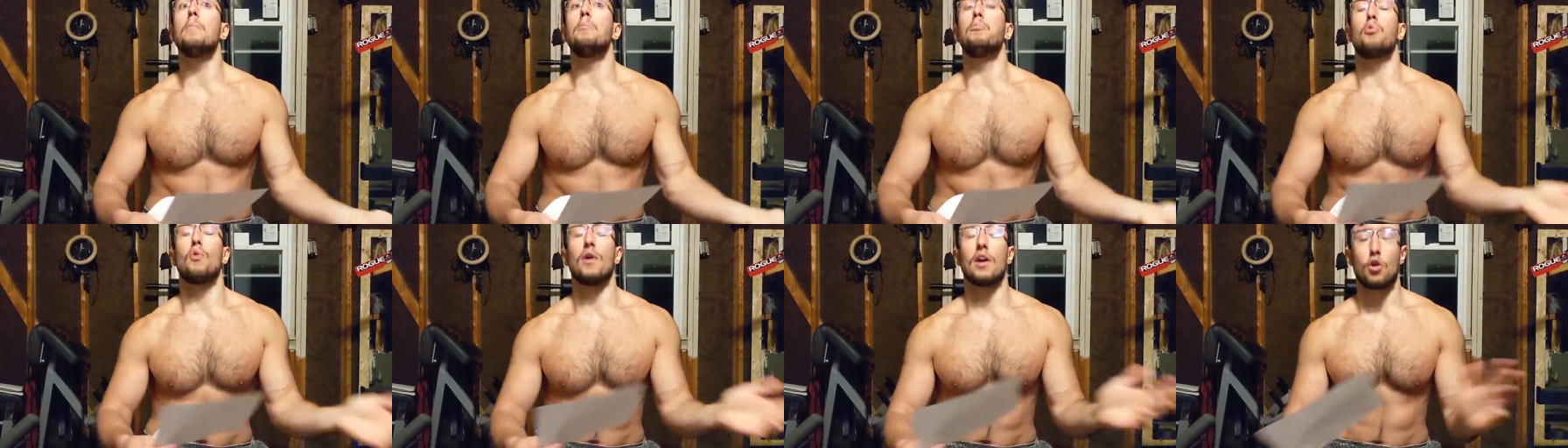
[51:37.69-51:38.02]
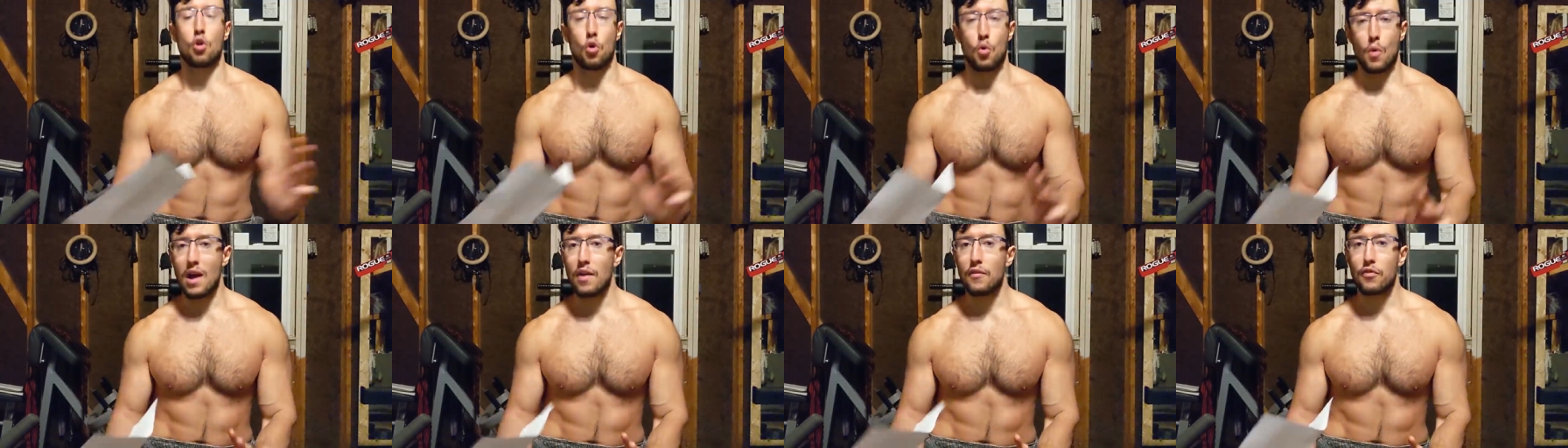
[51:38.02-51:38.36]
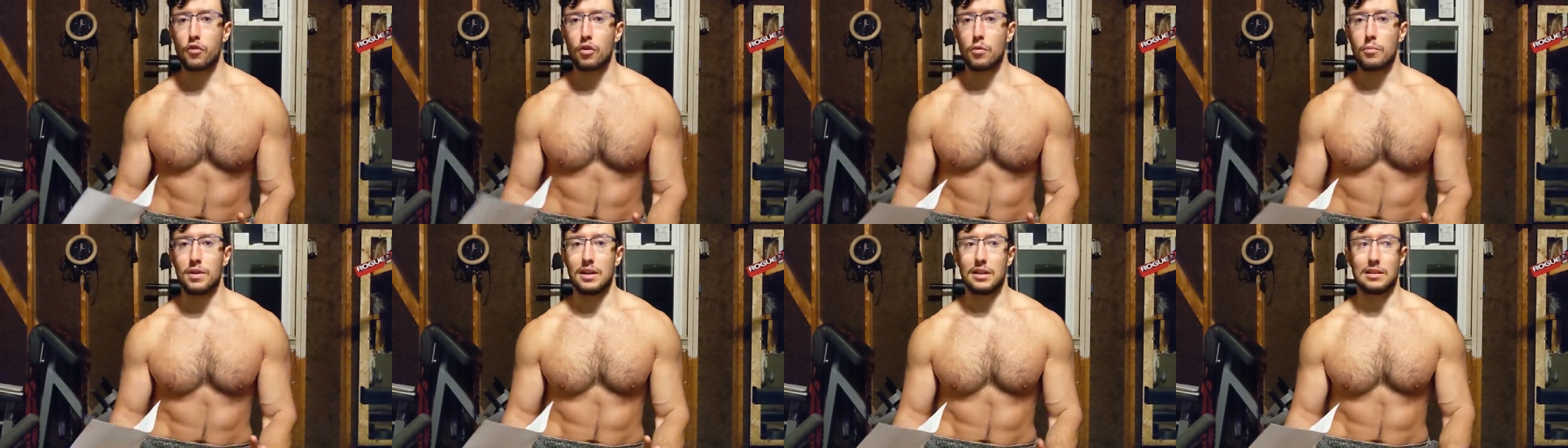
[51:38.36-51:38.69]
break away
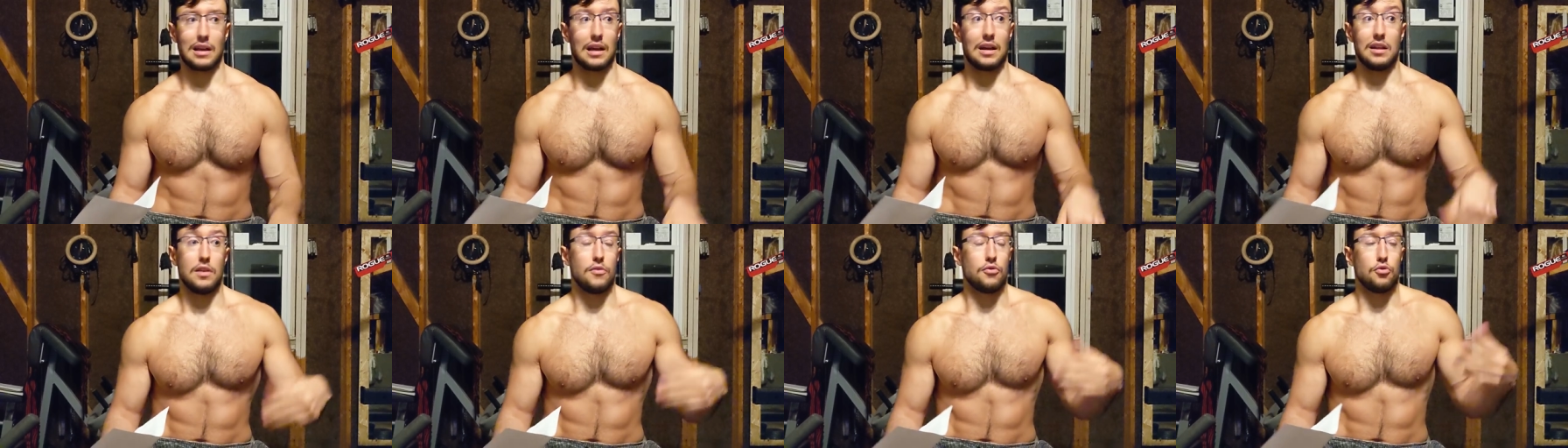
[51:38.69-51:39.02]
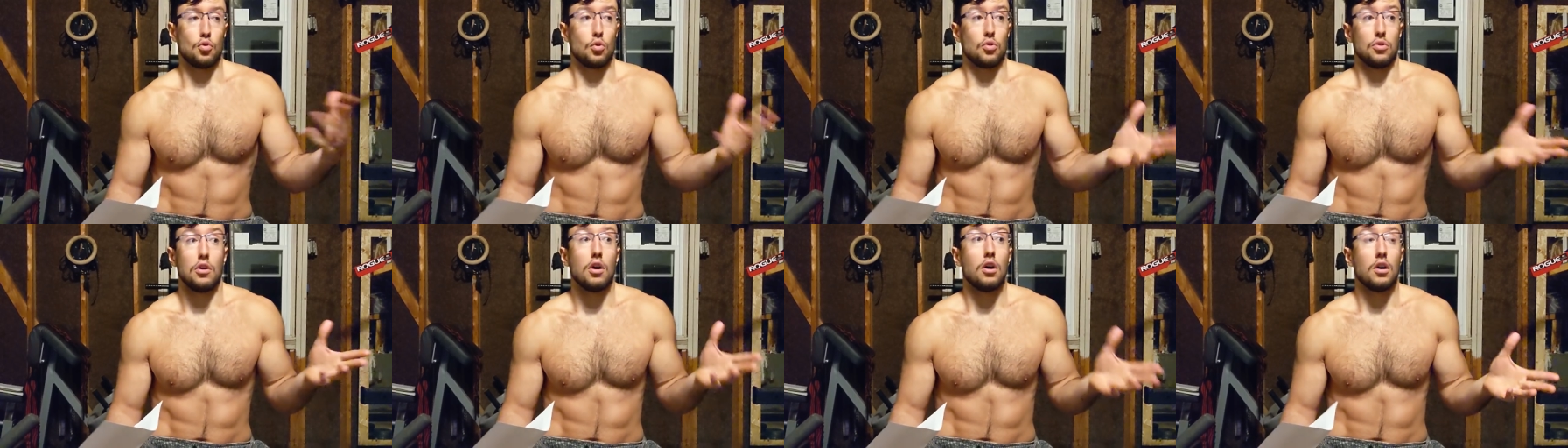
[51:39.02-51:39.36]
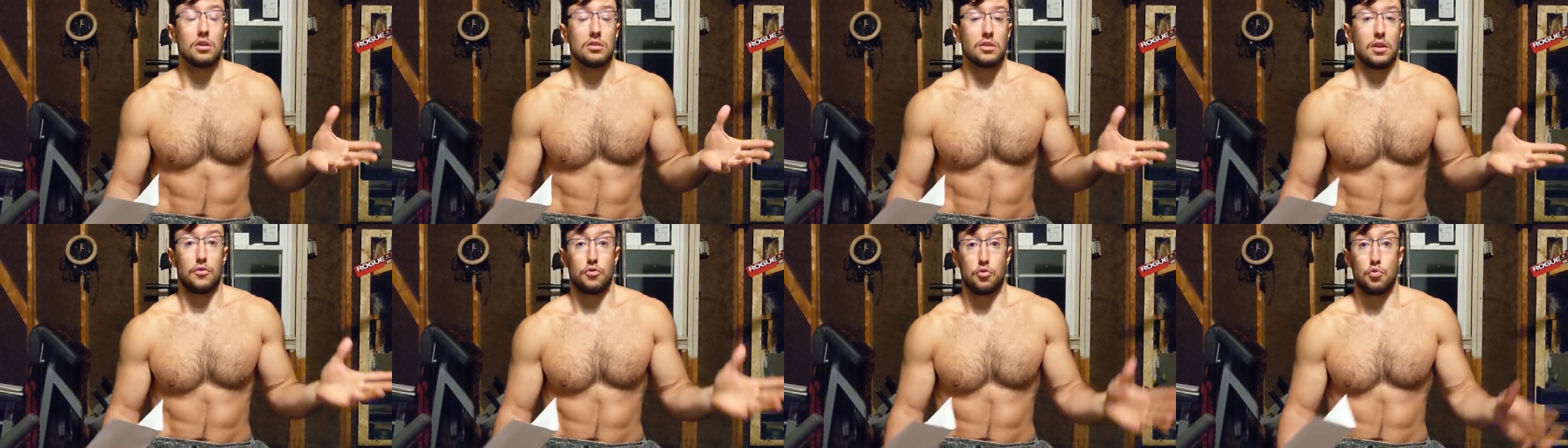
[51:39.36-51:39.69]
from it, and if you're
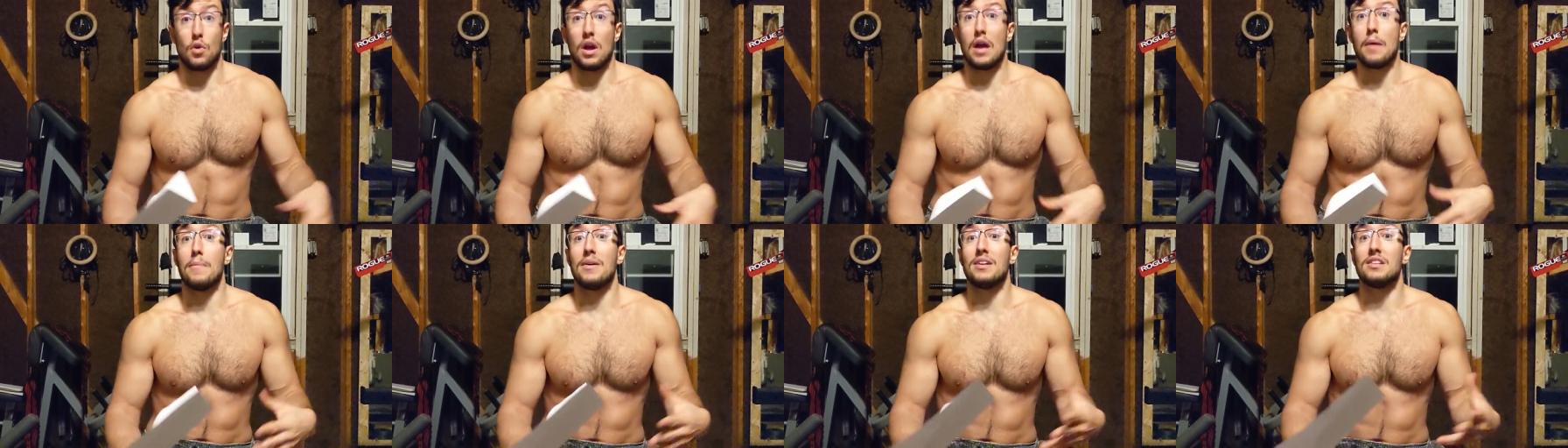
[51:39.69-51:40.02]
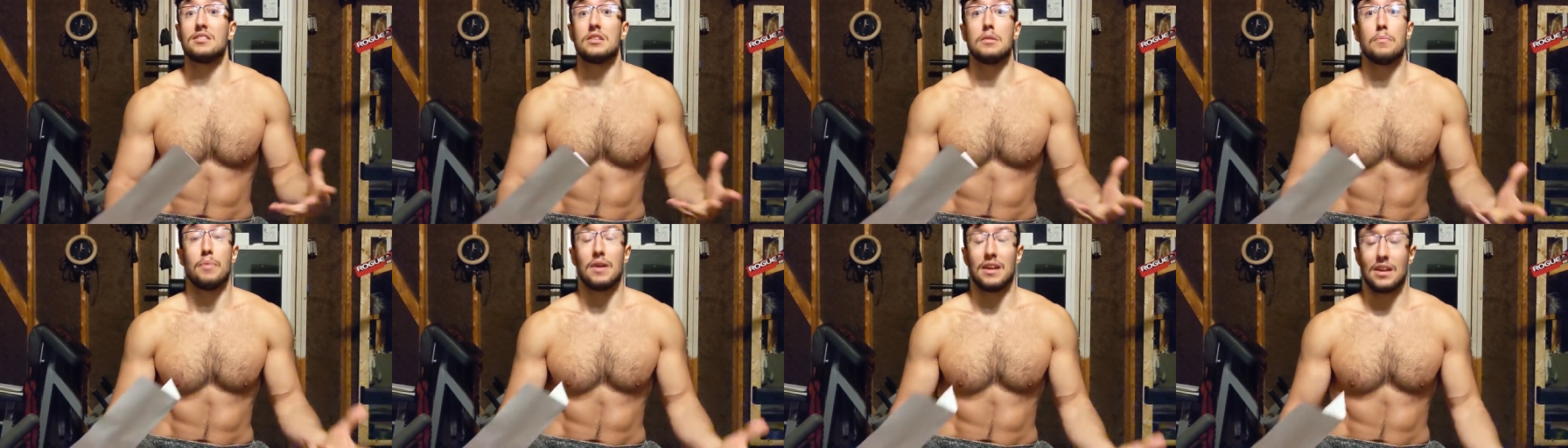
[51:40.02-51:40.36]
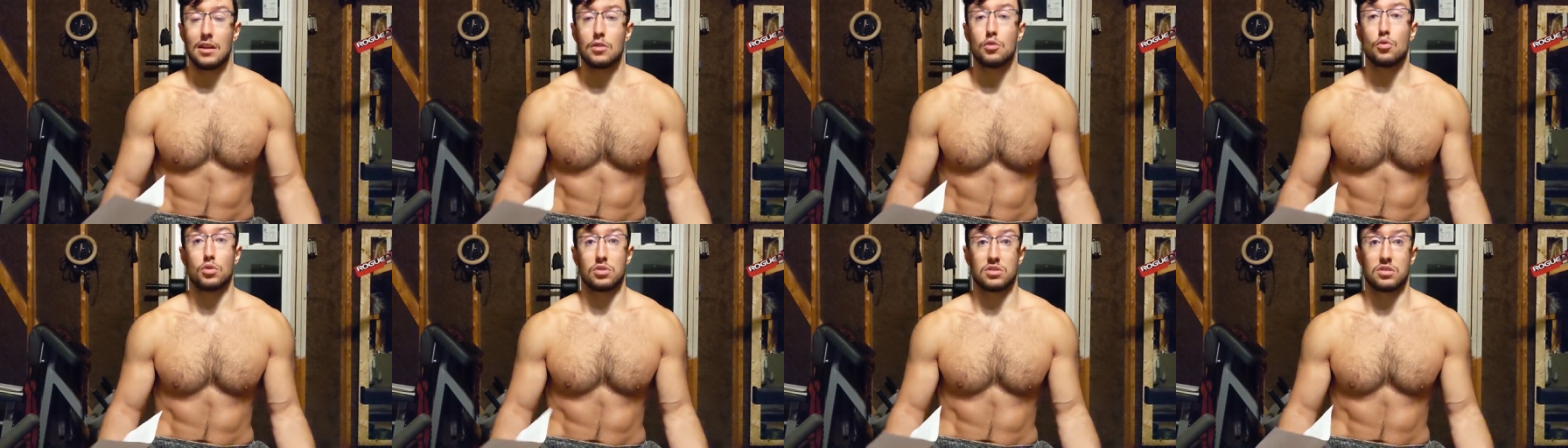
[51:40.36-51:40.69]
not, if you
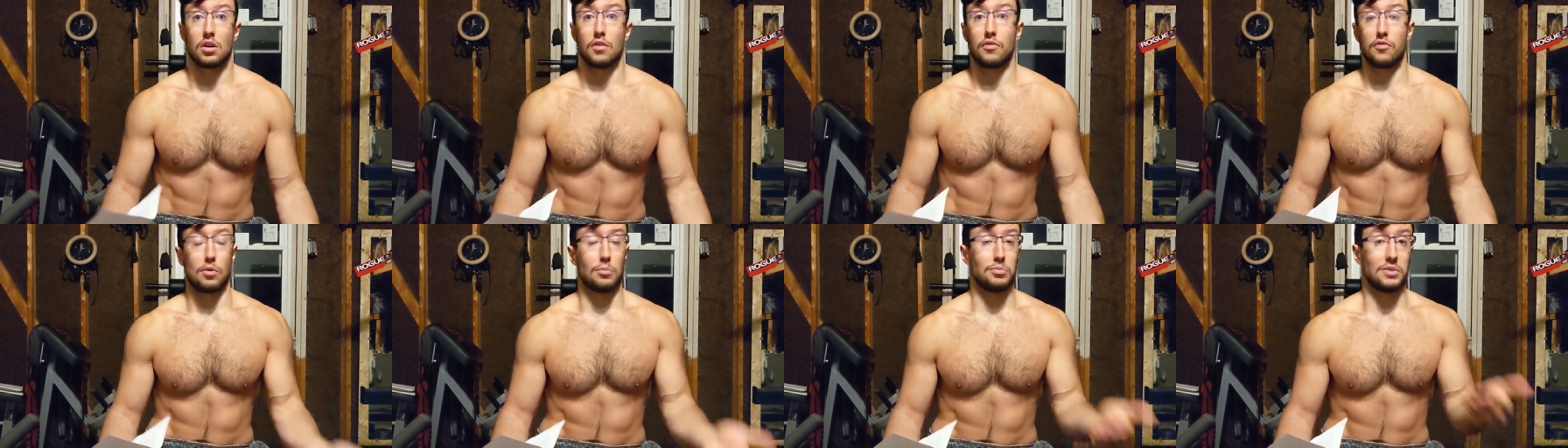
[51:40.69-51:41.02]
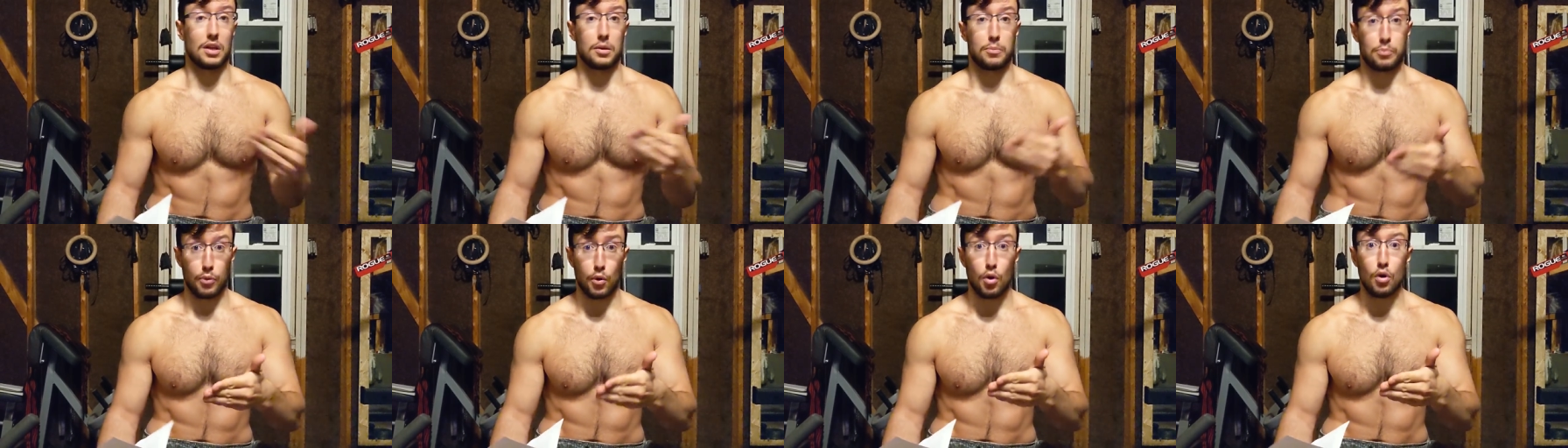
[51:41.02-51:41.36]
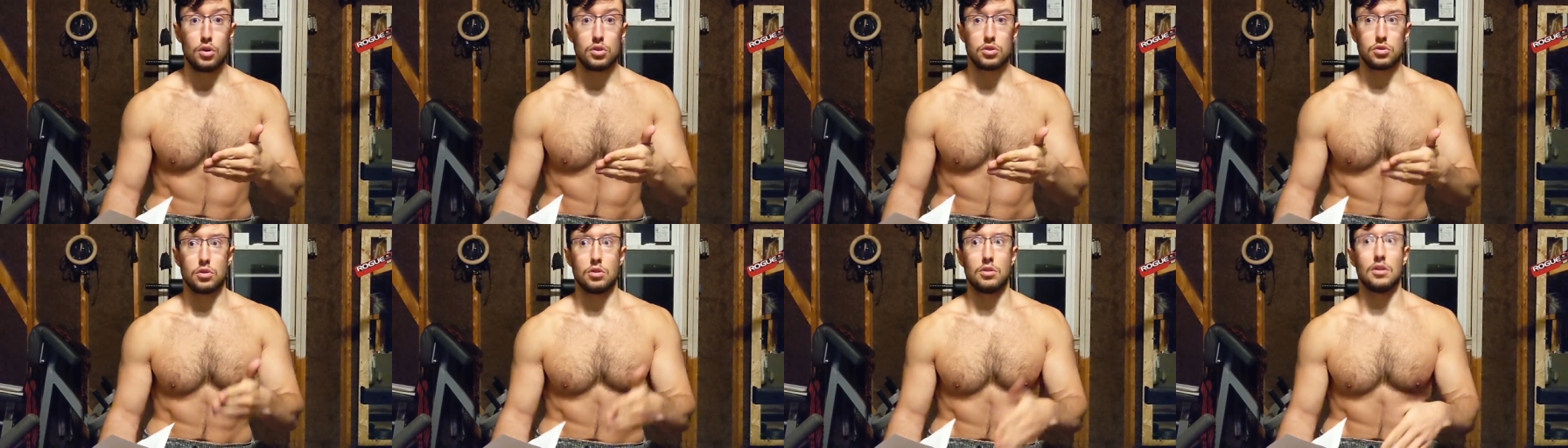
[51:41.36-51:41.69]
emancipated yourself from that
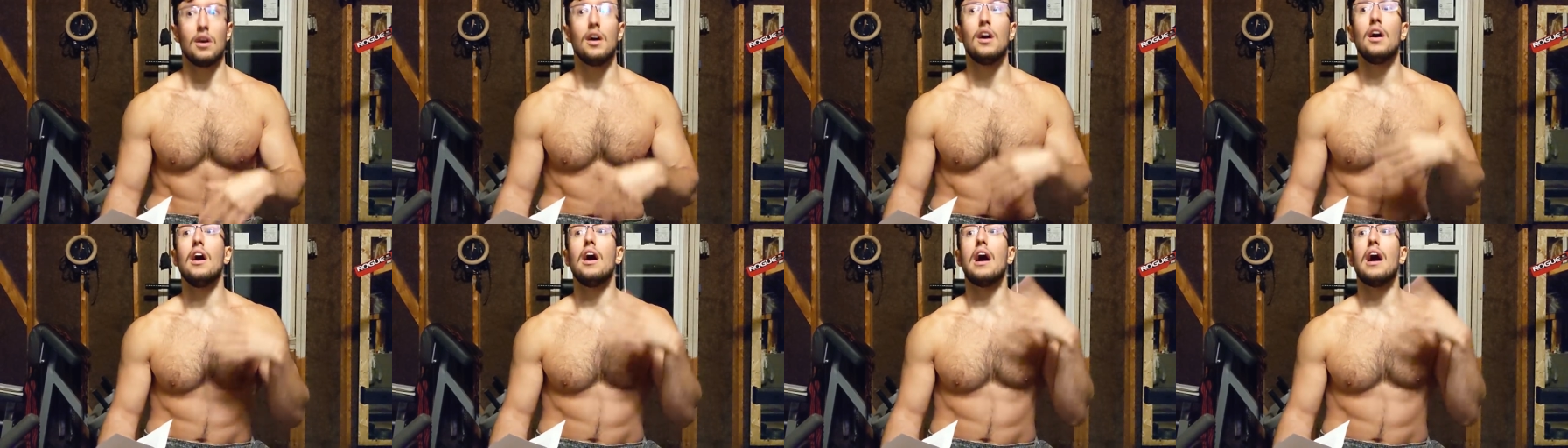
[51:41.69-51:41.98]
poison,